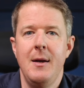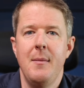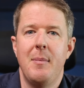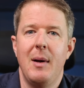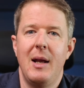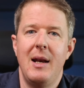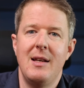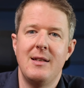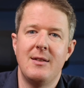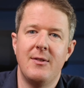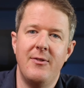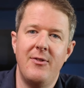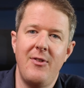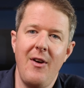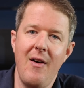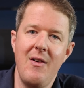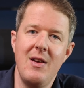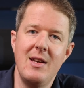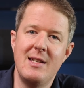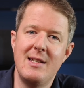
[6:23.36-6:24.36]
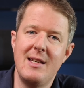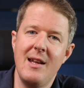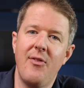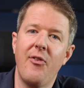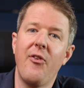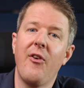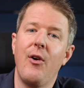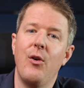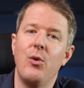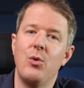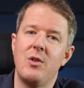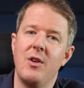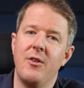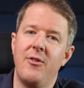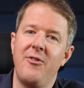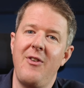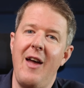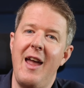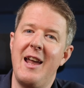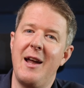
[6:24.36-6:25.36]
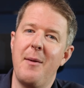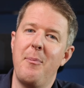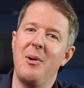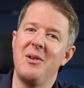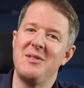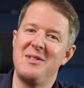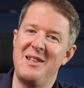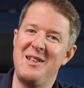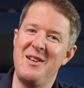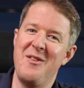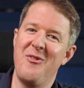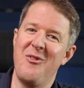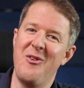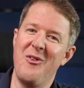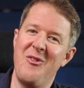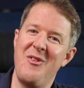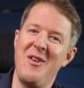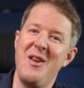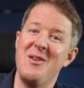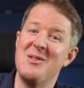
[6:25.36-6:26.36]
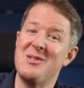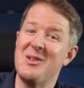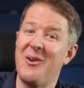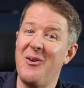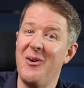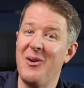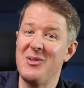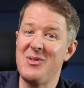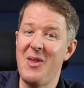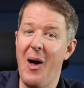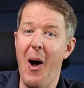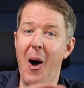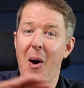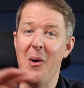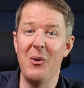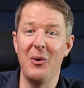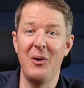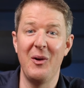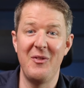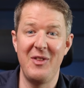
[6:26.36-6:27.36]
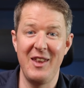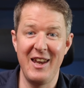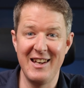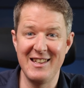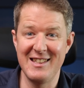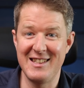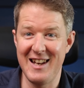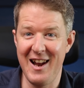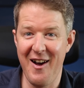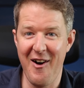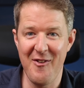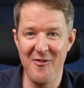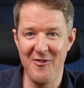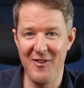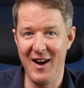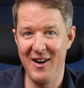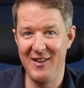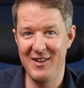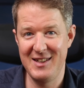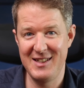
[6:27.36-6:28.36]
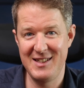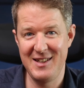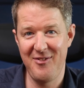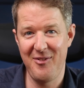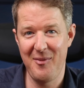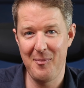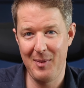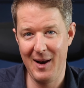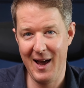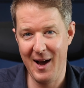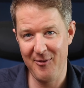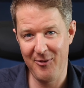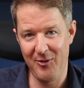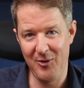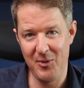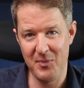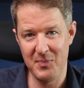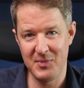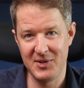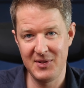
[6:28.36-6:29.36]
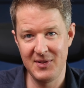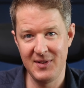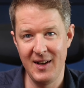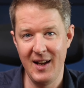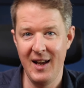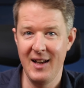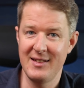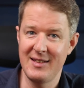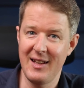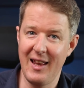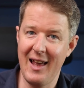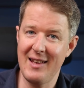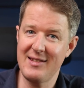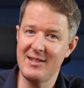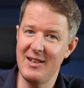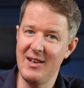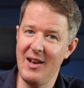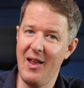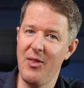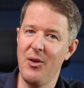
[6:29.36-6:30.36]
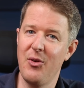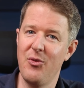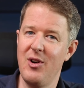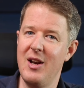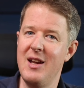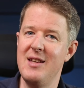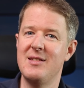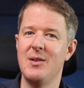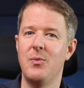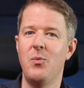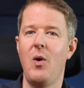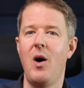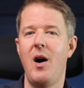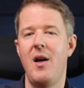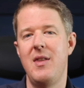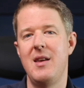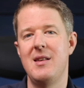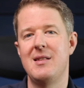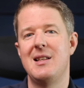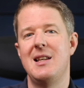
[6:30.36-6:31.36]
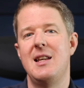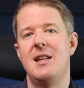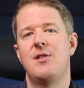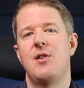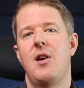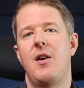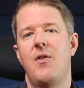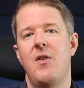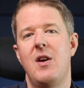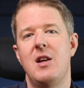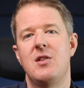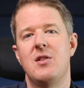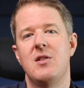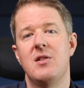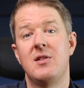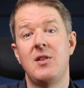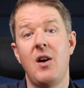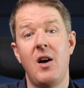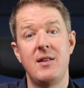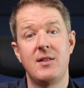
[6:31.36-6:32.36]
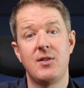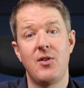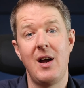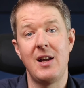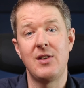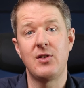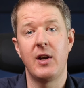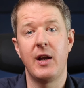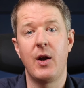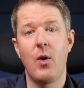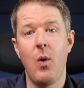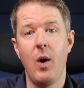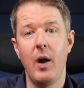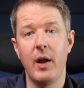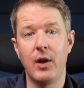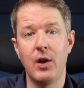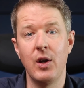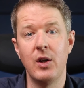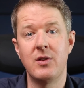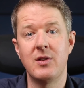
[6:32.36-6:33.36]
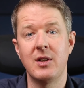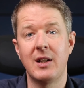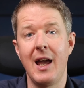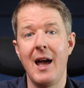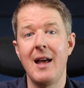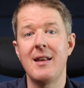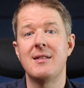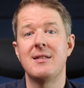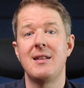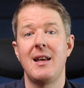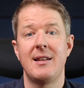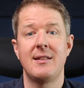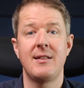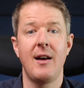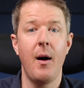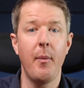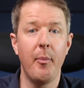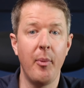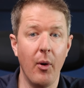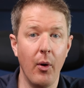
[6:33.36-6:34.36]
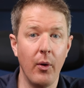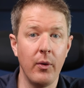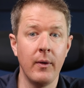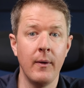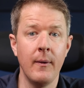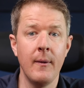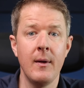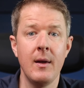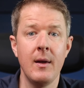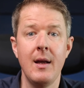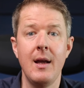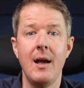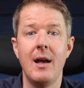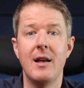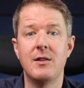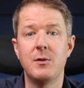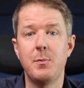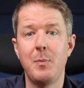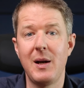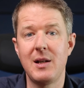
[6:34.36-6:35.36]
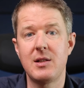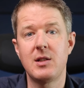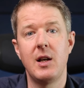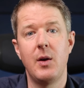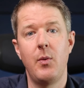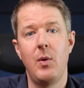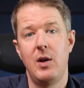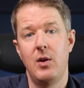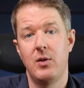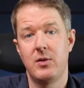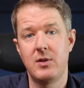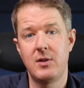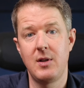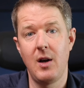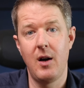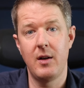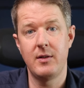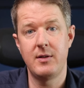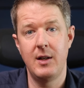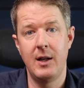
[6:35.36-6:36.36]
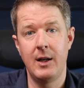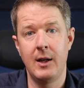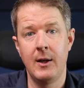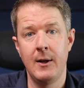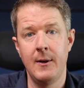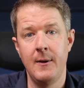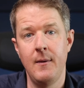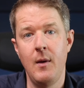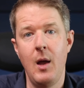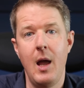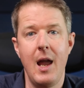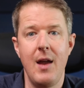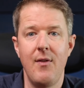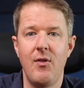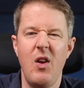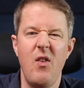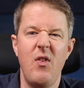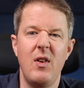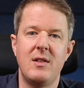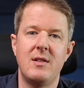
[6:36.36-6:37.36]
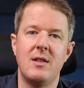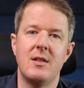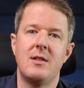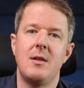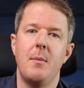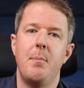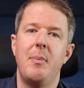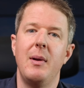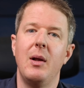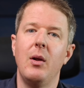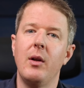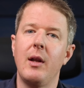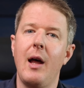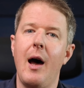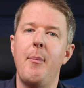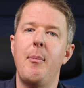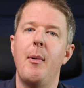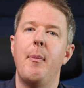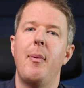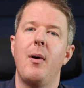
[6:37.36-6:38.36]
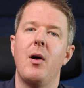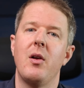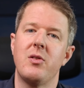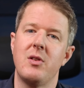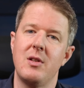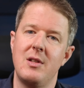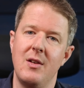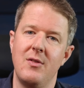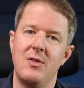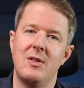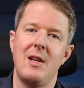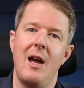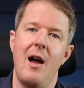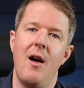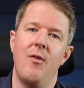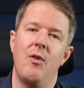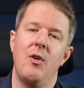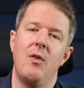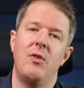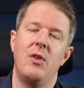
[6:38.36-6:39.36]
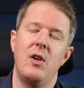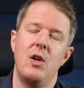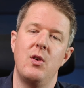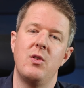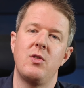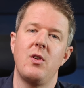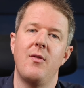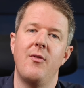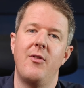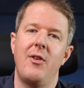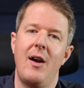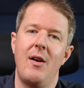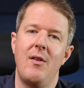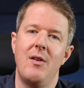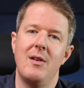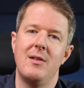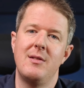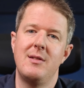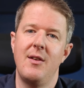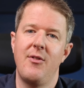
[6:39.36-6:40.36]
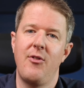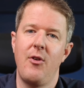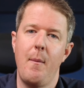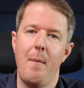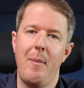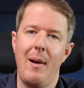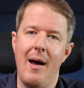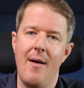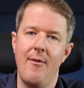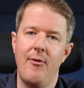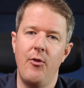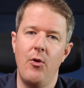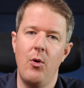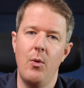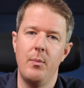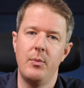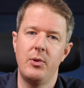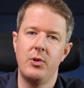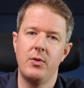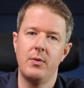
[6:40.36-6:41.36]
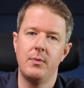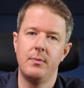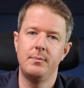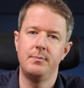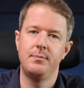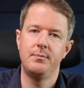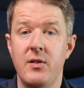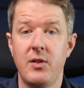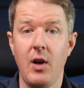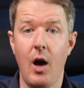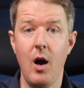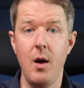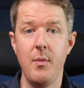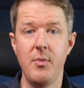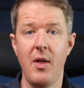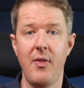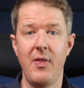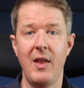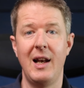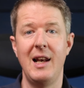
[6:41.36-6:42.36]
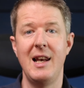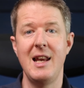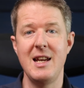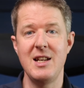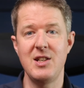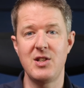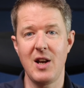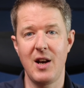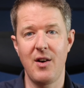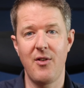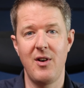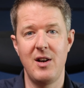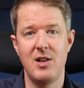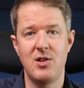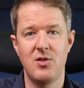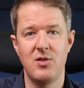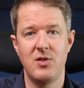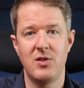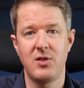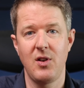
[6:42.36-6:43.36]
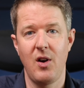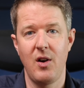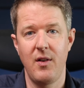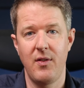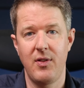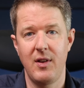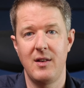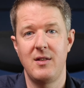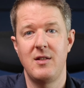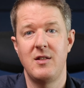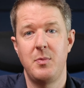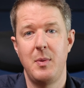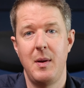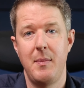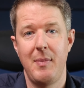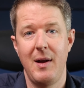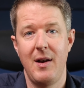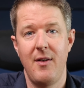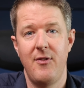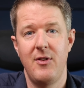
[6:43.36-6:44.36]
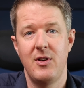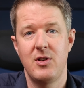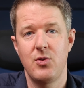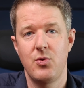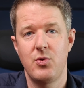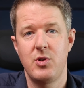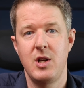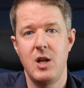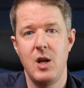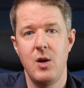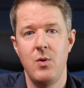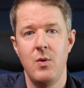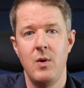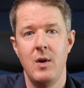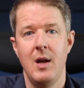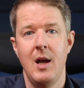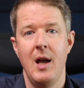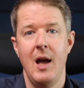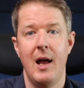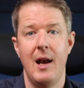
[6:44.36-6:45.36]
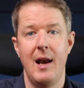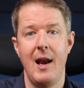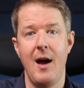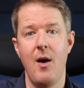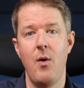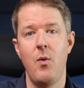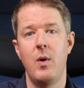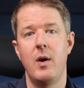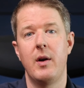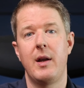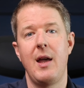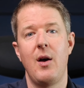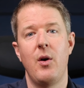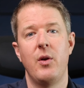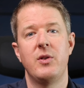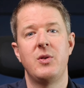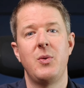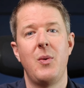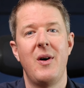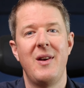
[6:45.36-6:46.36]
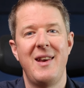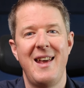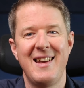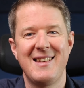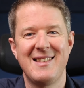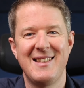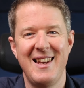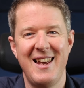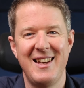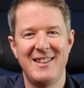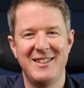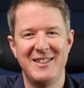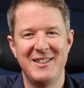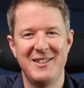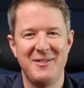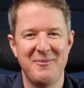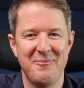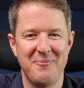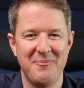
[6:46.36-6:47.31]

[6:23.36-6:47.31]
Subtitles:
But it's very difficult to fake positive reviews across the whole of the internet on various different platforms. So that's another reason why these lead generation sites are actually quite good to get set up on, especially when you're starting, even if it's just to build up a positive set of reviews on various different platforms. So I hope that the lead generation side of things has been beneficial to you, and now we'll get on to our next lesson.